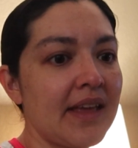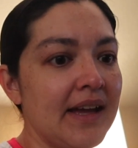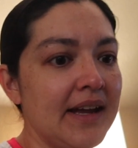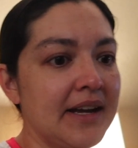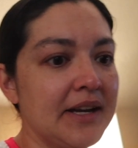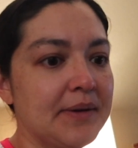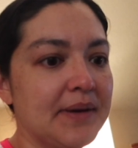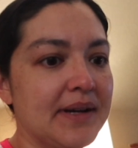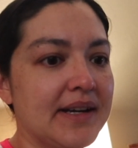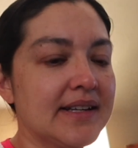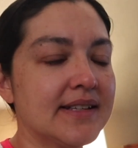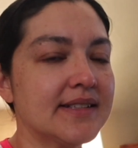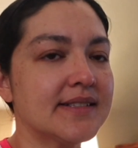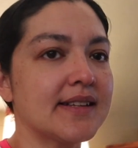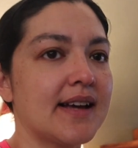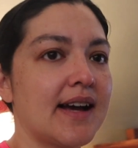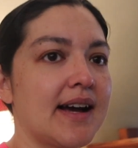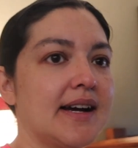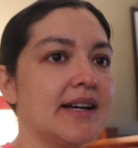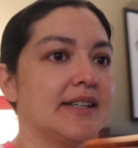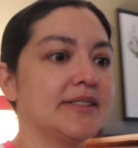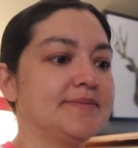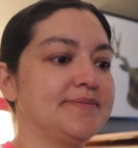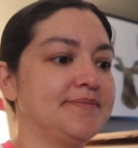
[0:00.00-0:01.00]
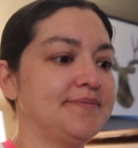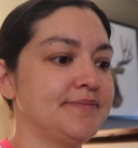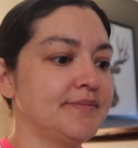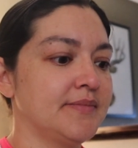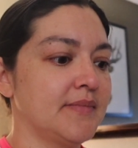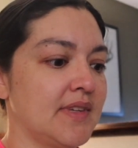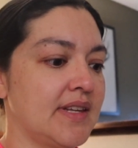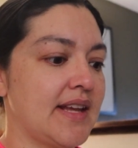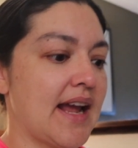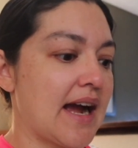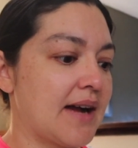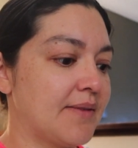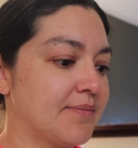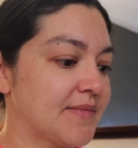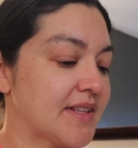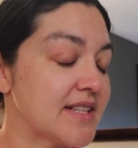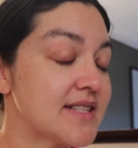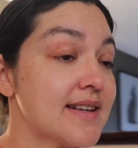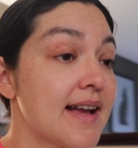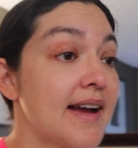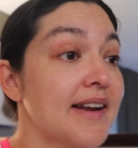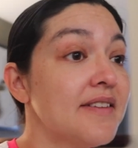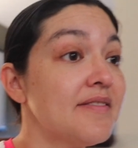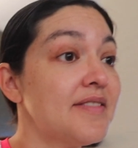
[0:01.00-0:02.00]
anyways, yeah,
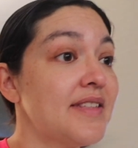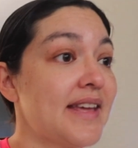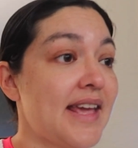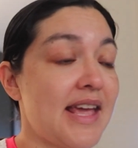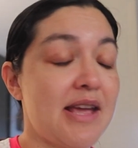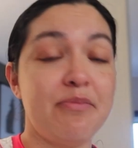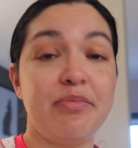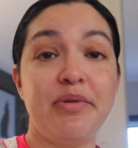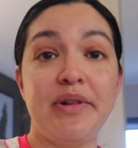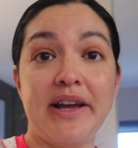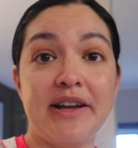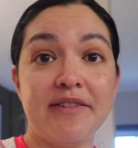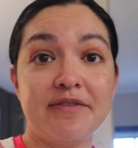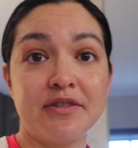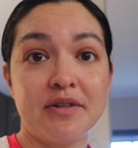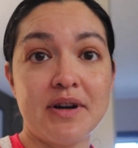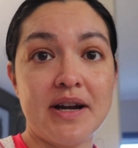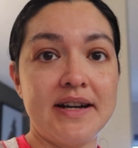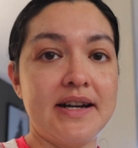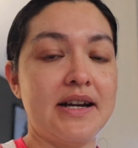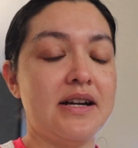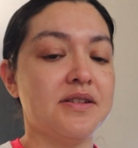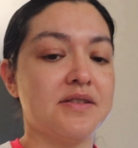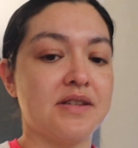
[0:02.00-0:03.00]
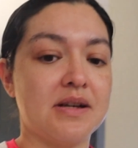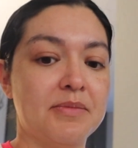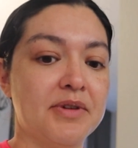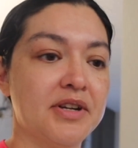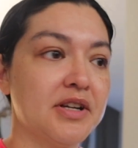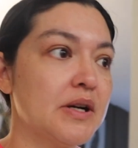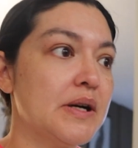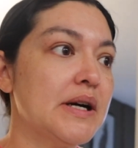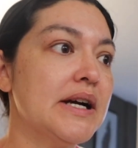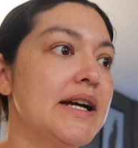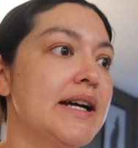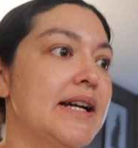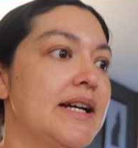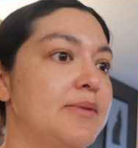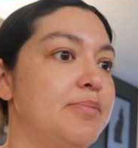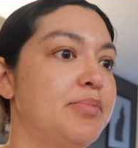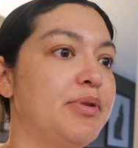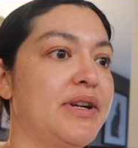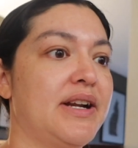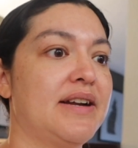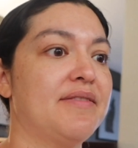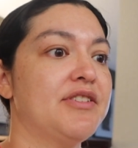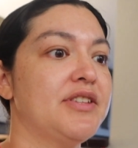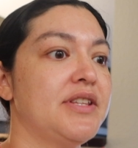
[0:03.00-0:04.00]
that's kind of the game plan for right now. So I'm gonna go ahead,
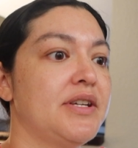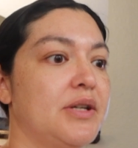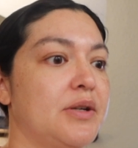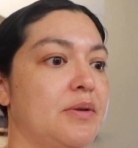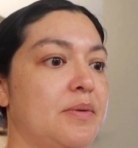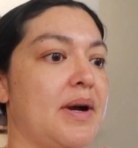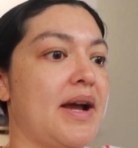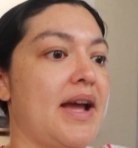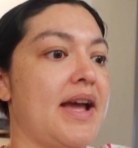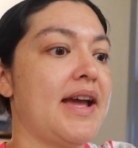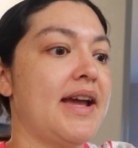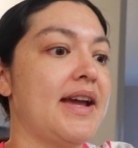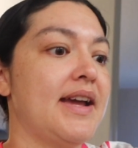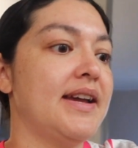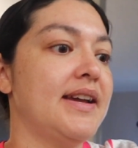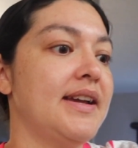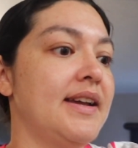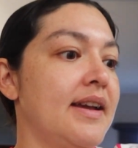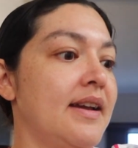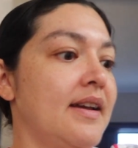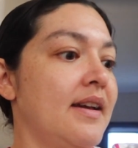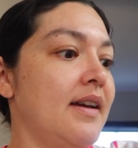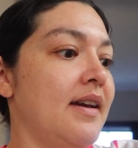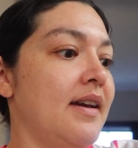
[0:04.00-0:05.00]
put everything away,